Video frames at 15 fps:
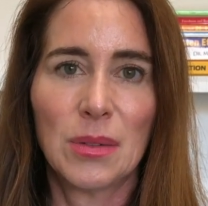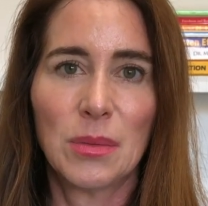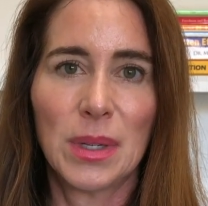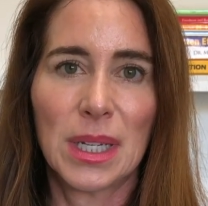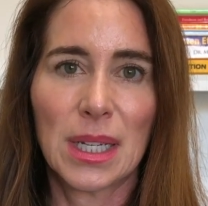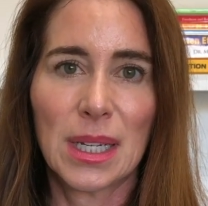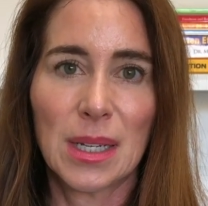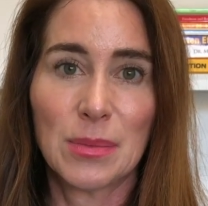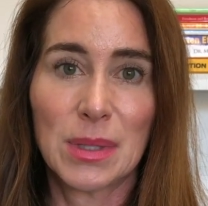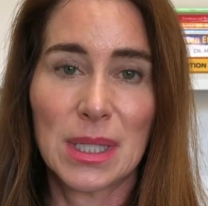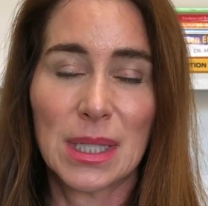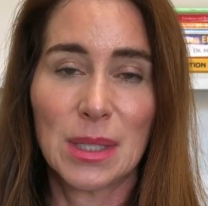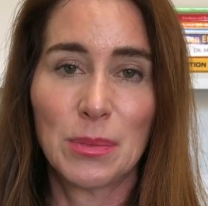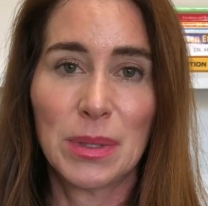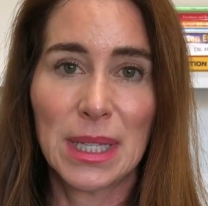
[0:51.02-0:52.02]
when it comes
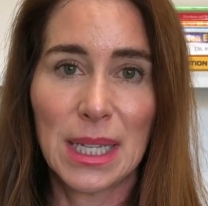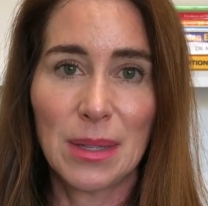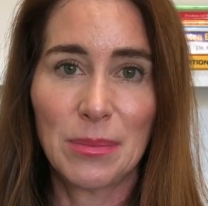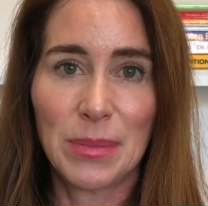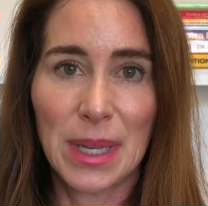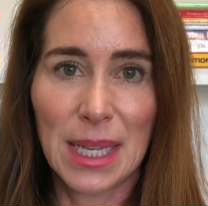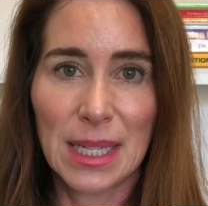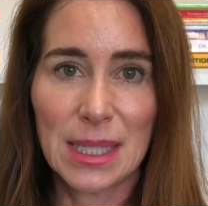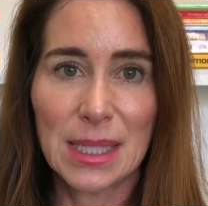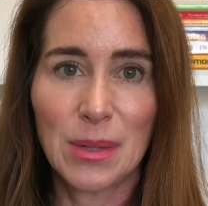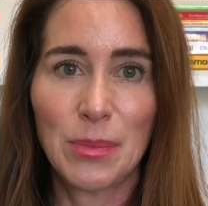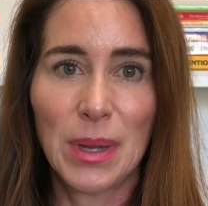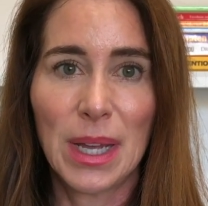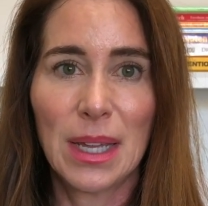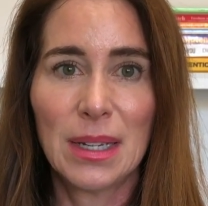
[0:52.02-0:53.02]
to the
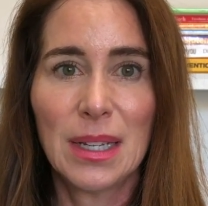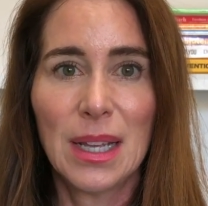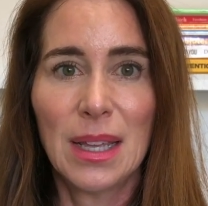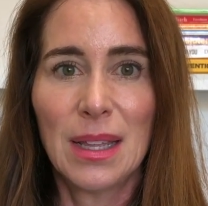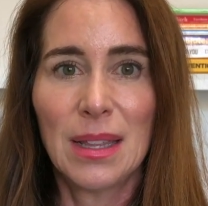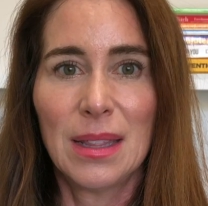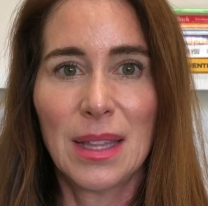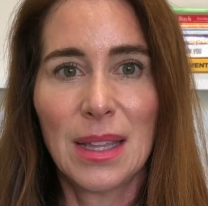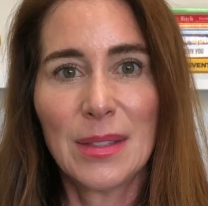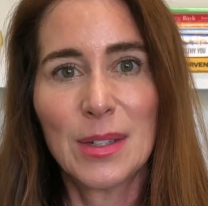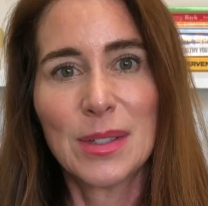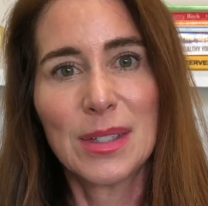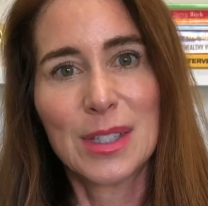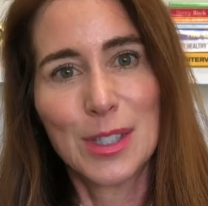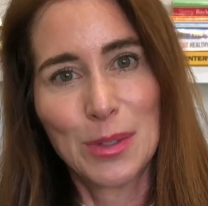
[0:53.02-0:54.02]
plant-based. But then
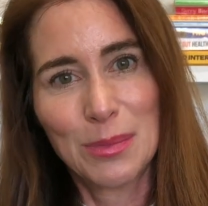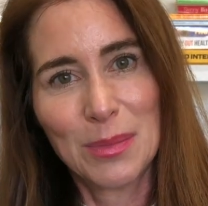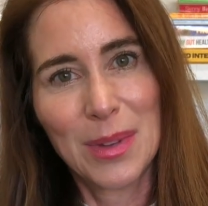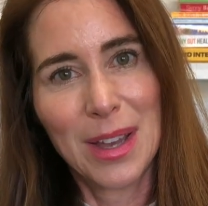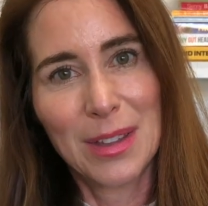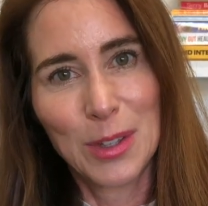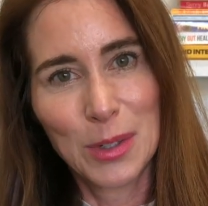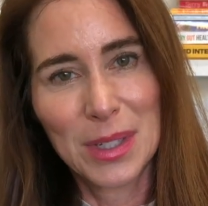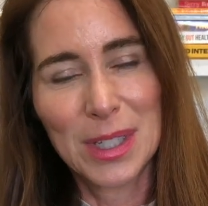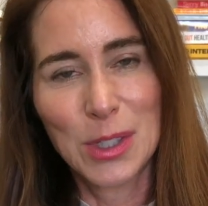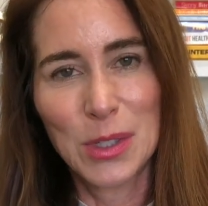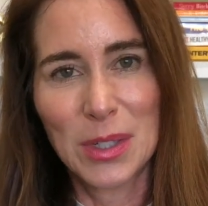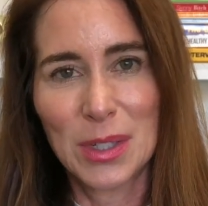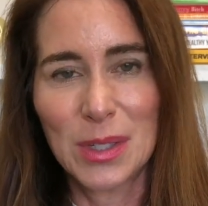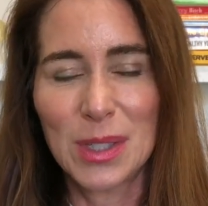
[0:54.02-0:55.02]
there's some other
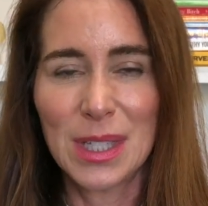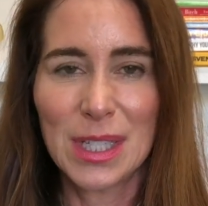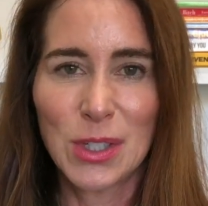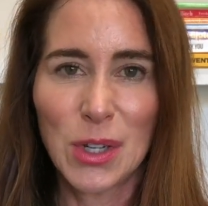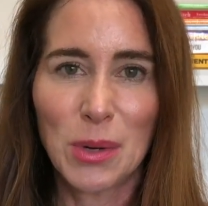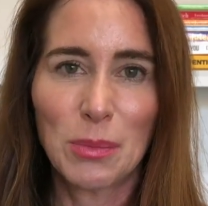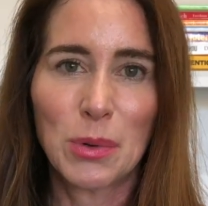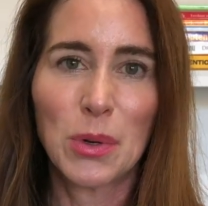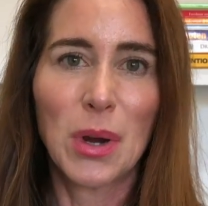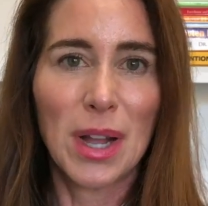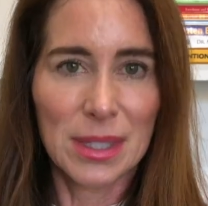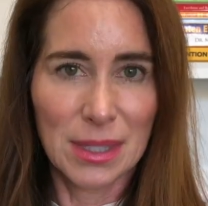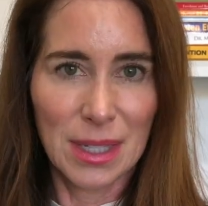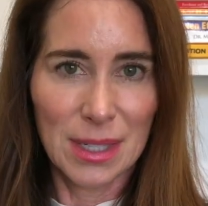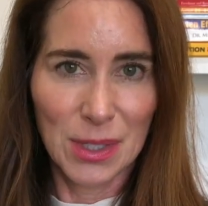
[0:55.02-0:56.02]
concerns. These are
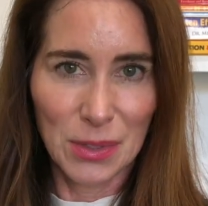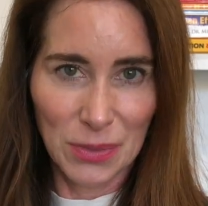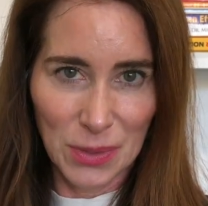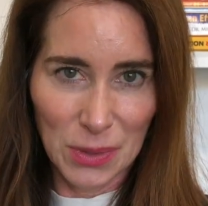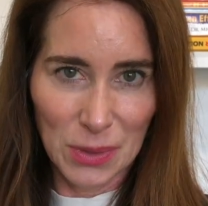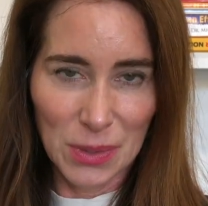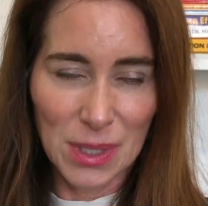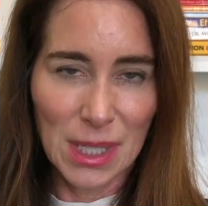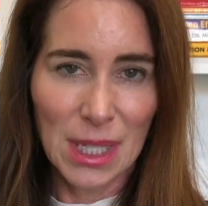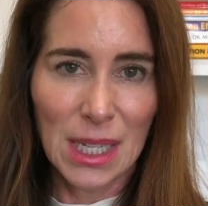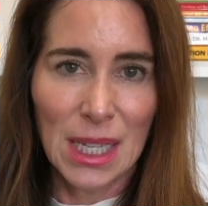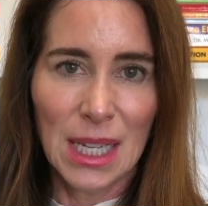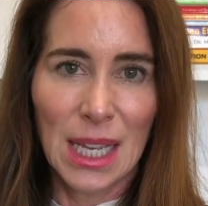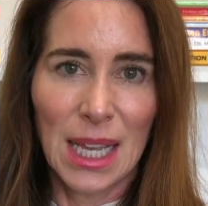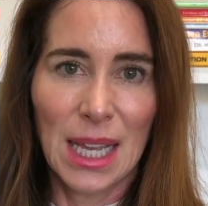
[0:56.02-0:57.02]
processed foods.
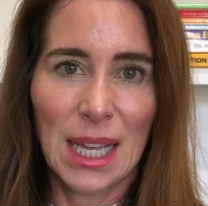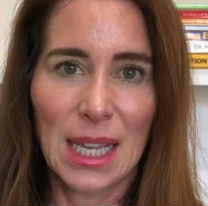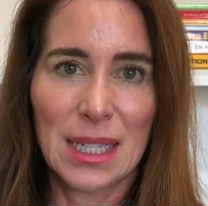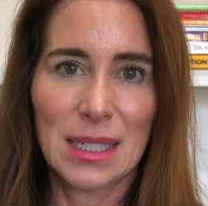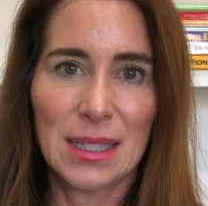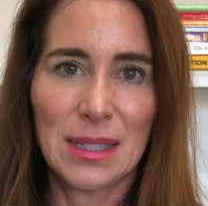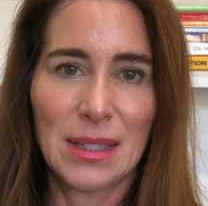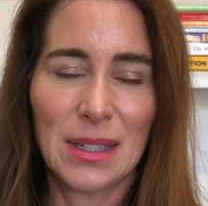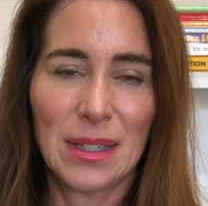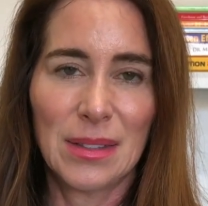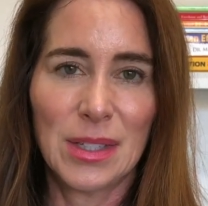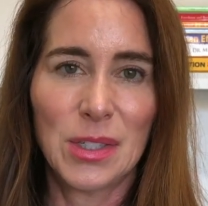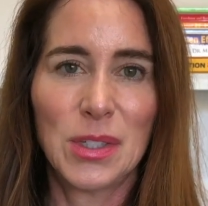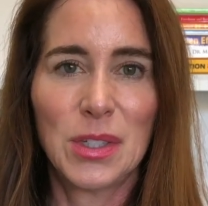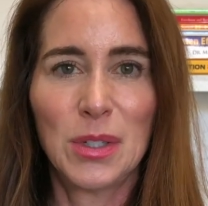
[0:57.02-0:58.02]
And
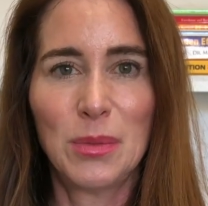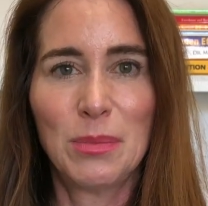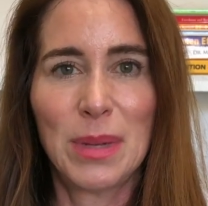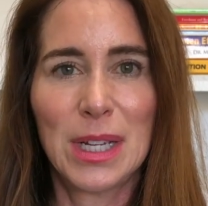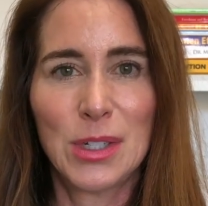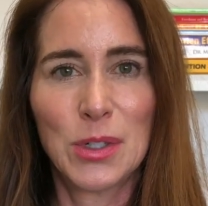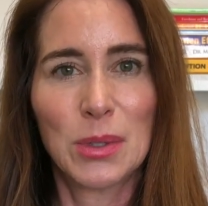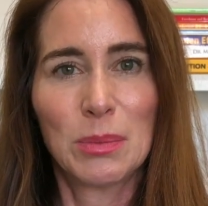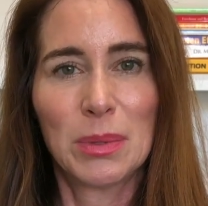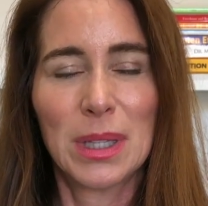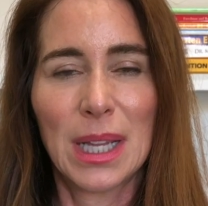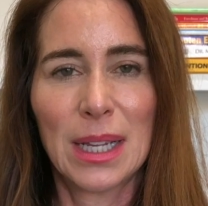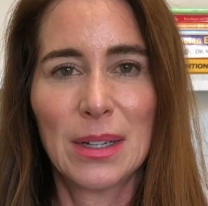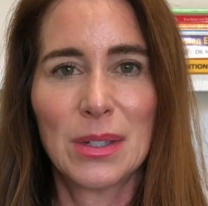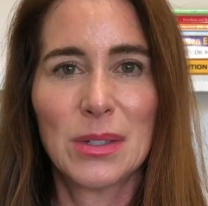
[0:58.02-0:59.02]
the two major
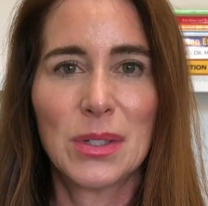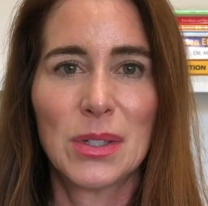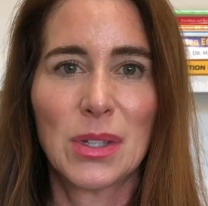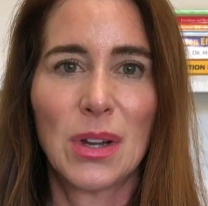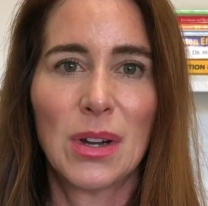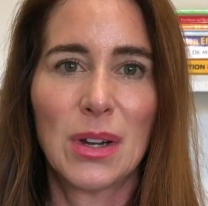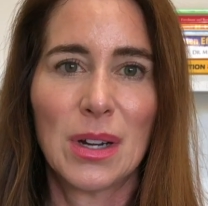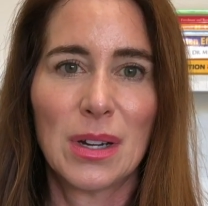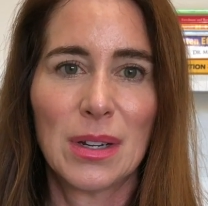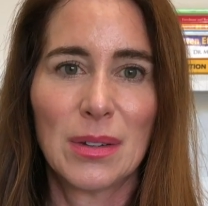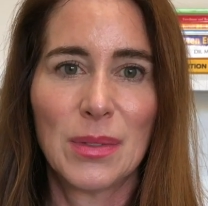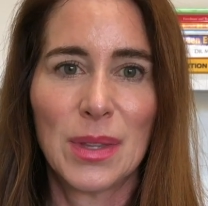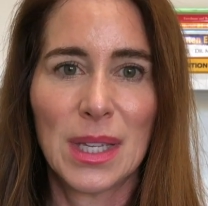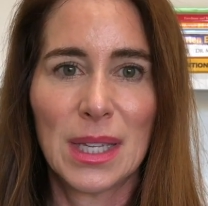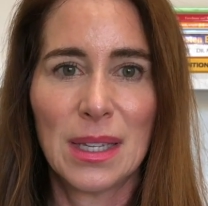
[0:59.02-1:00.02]
players
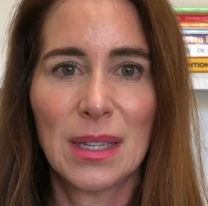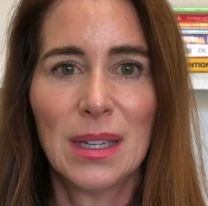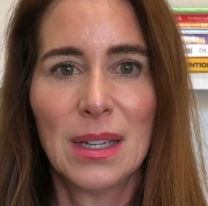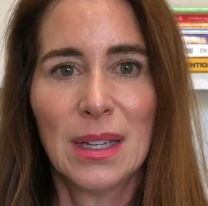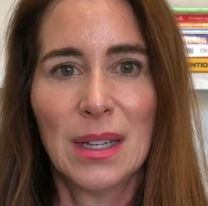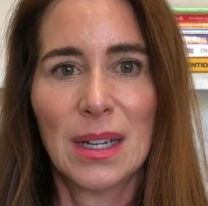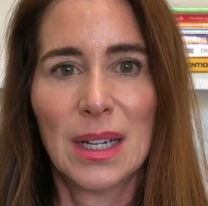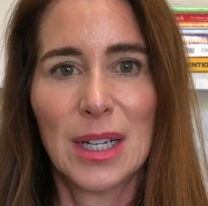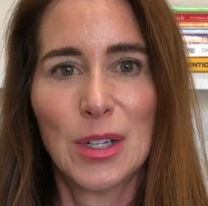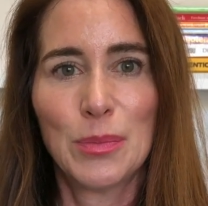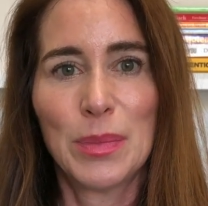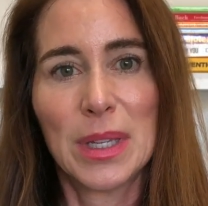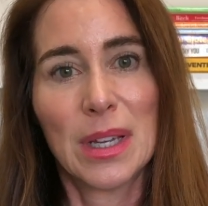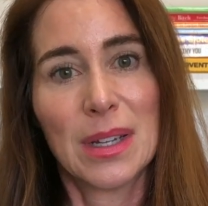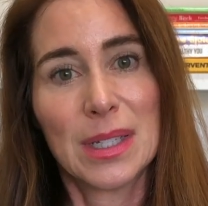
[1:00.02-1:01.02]
are the
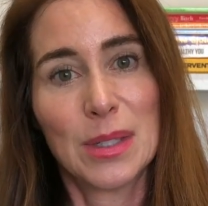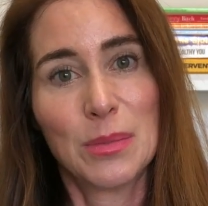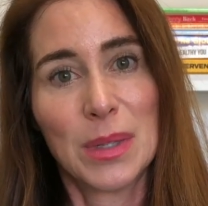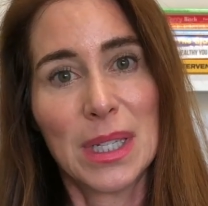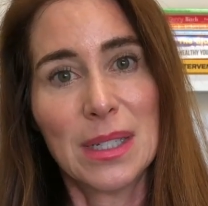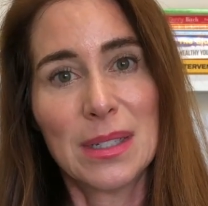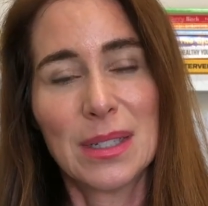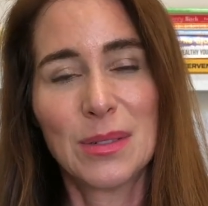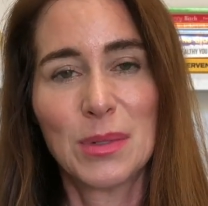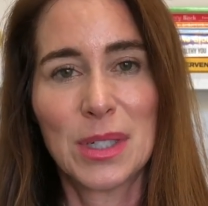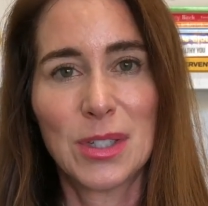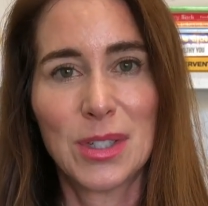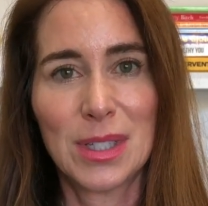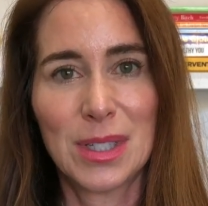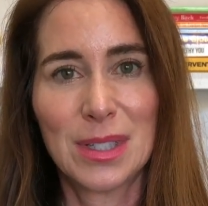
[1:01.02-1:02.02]
Beyond Meat,
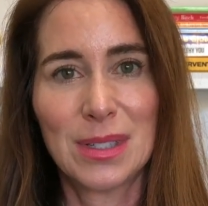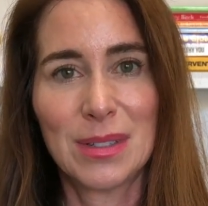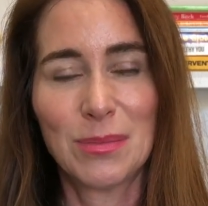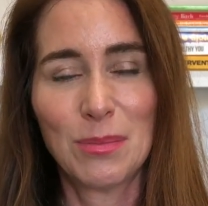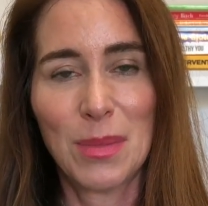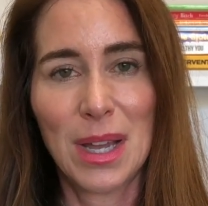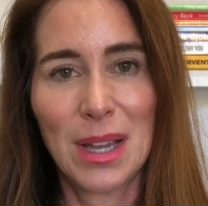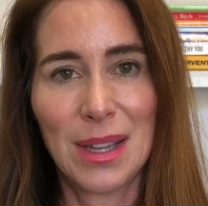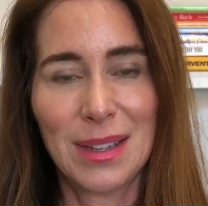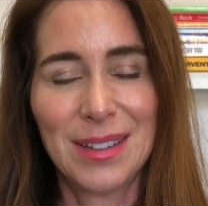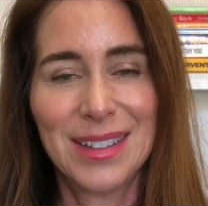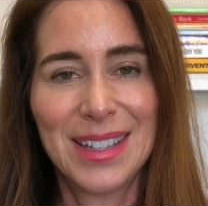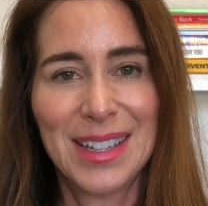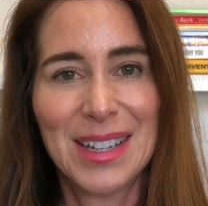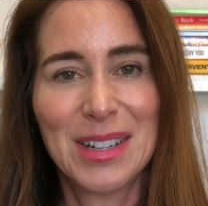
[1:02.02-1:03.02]
which is my
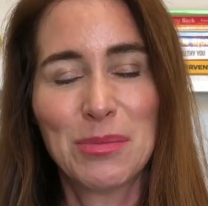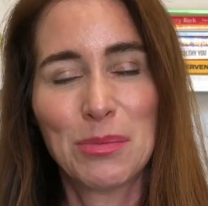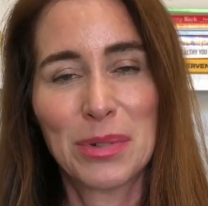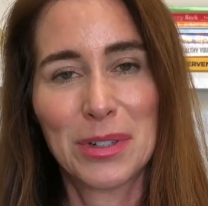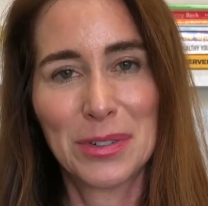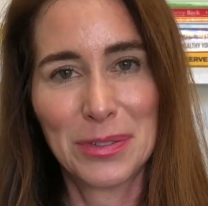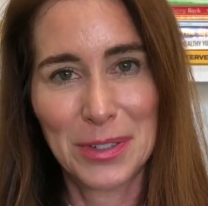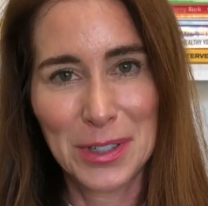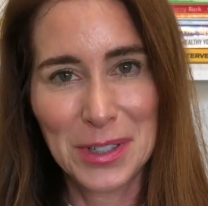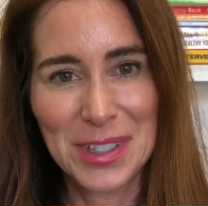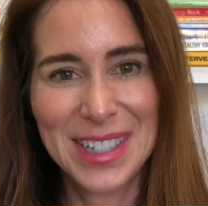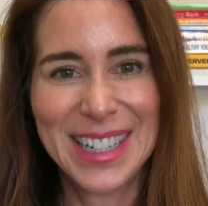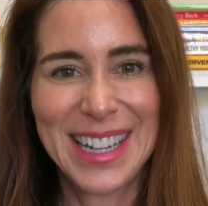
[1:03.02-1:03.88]
preferred,